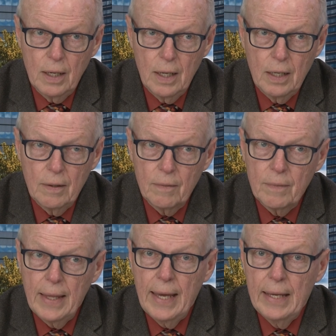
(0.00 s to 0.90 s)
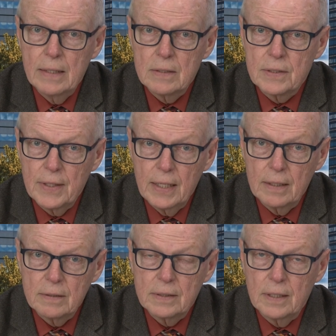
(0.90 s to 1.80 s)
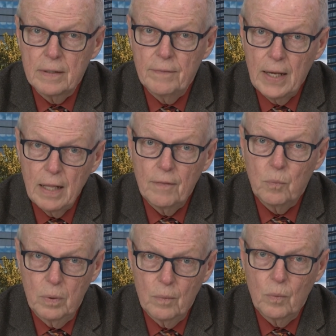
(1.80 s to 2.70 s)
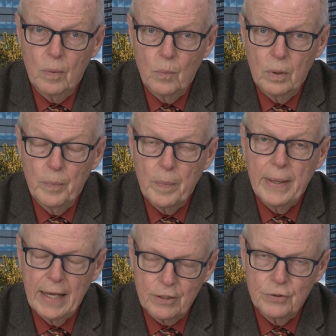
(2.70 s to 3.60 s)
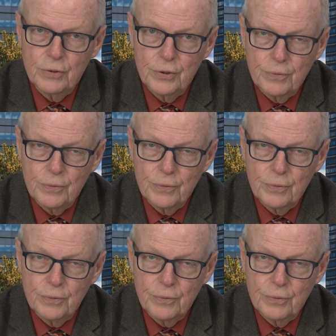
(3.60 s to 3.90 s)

uh, as things evolve, we'll be back to